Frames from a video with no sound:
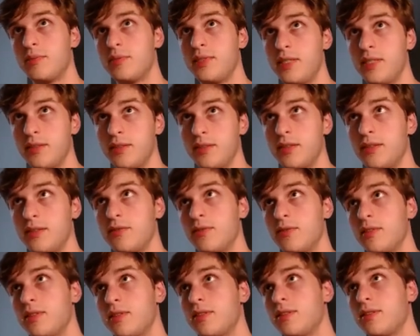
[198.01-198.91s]
tilde
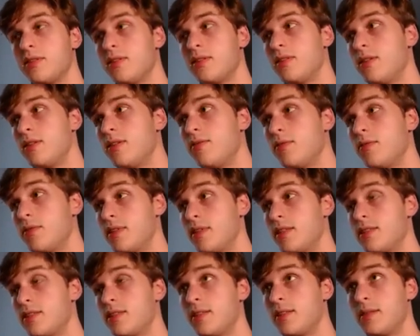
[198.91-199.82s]
for this for
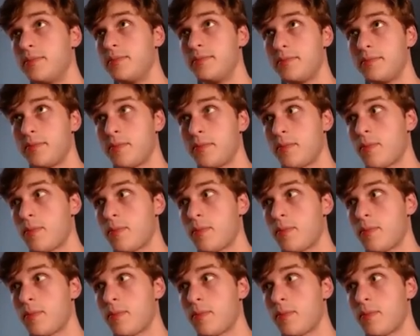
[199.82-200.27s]
this um,